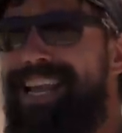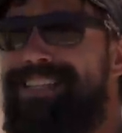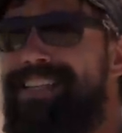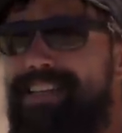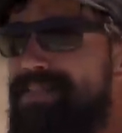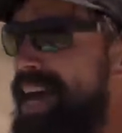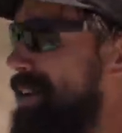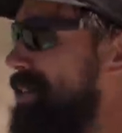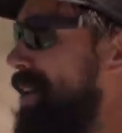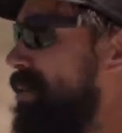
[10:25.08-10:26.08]
ADs,
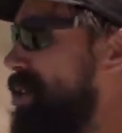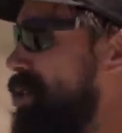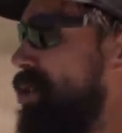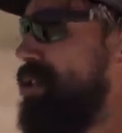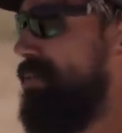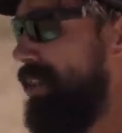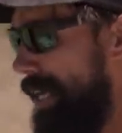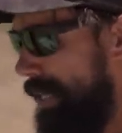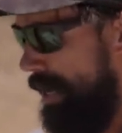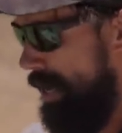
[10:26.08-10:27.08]
accidental discharge of
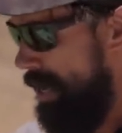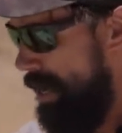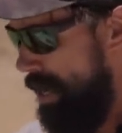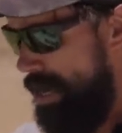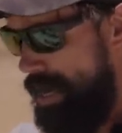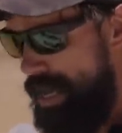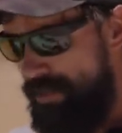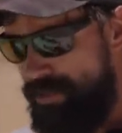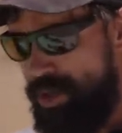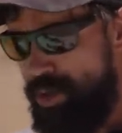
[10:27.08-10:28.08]
light.
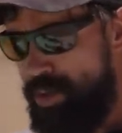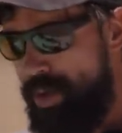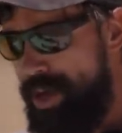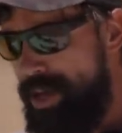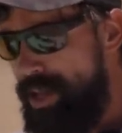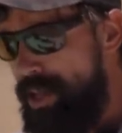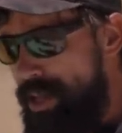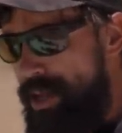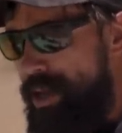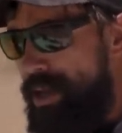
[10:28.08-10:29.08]
If you
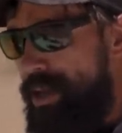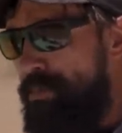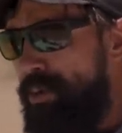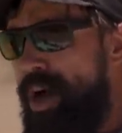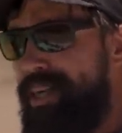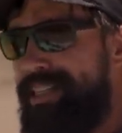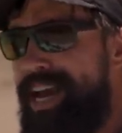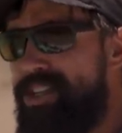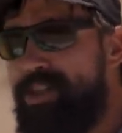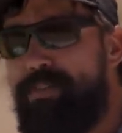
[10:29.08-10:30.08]

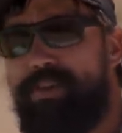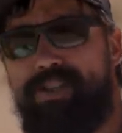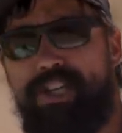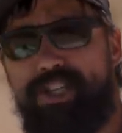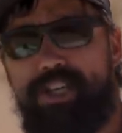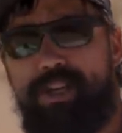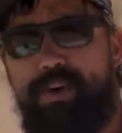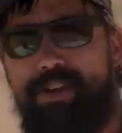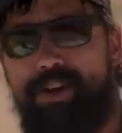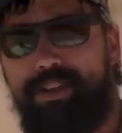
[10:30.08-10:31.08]
broadcast your position
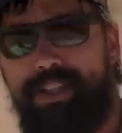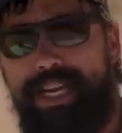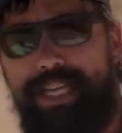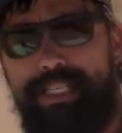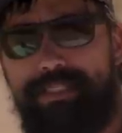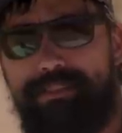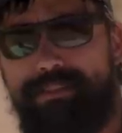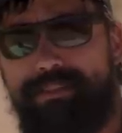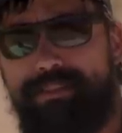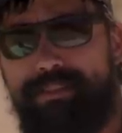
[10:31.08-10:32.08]
with your light,
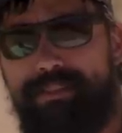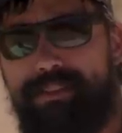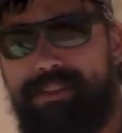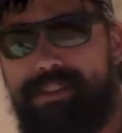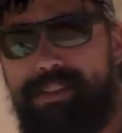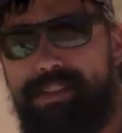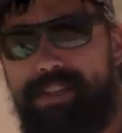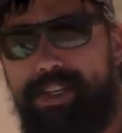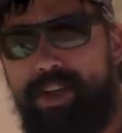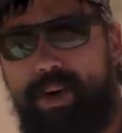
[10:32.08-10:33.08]

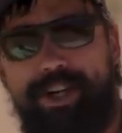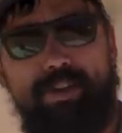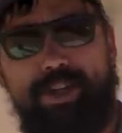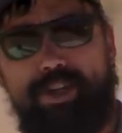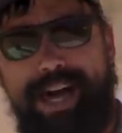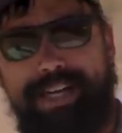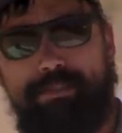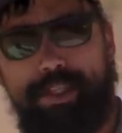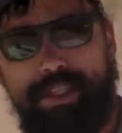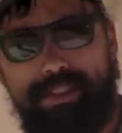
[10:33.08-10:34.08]
you're going to
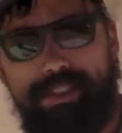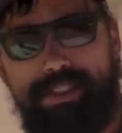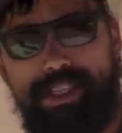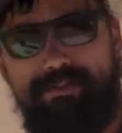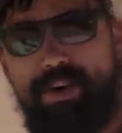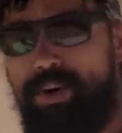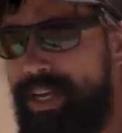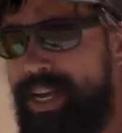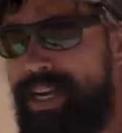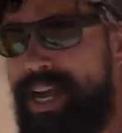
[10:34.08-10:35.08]
attract bullets if you are
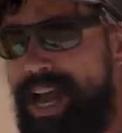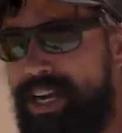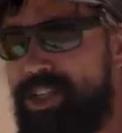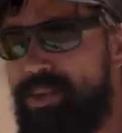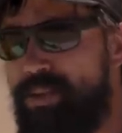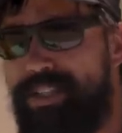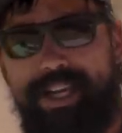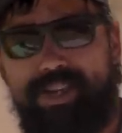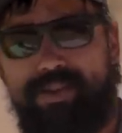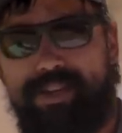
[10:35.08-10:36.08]
in an actual
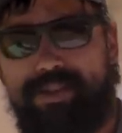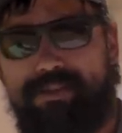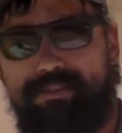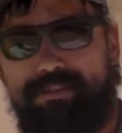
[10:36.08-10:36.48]
dangerous